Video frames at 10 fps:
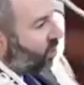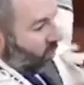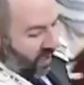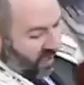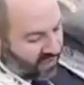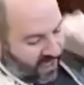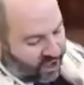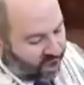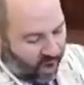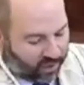
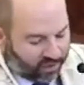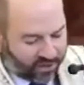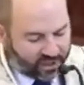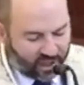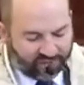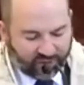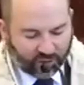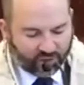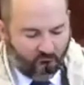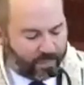organization under the sun
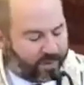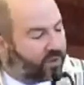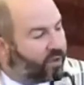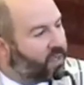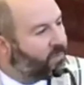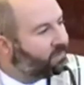philanthropically.